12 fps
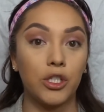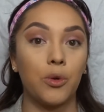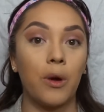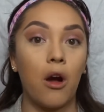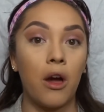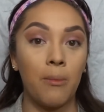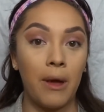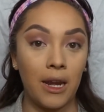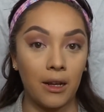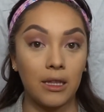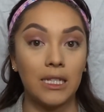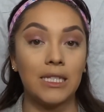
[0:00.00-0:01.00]
so it
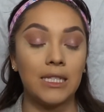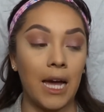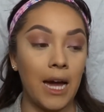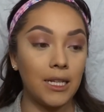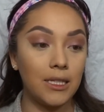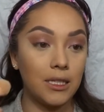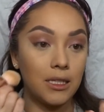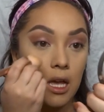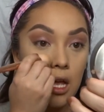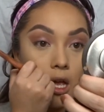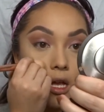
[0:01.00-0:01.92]
automatically sets.